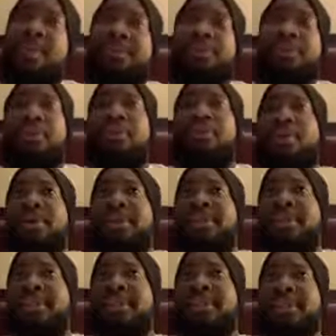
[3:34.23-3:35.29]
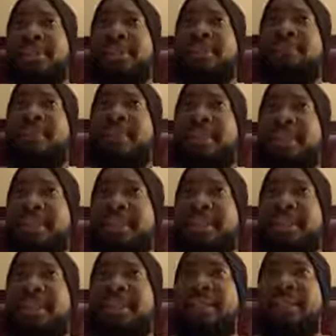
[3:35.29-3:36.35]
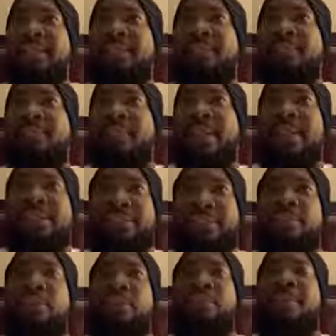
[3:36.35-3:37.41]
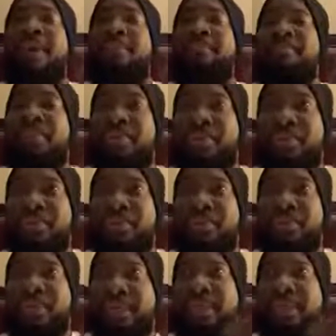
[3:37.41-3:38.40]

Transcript: Stoneboy's disability is not by birth,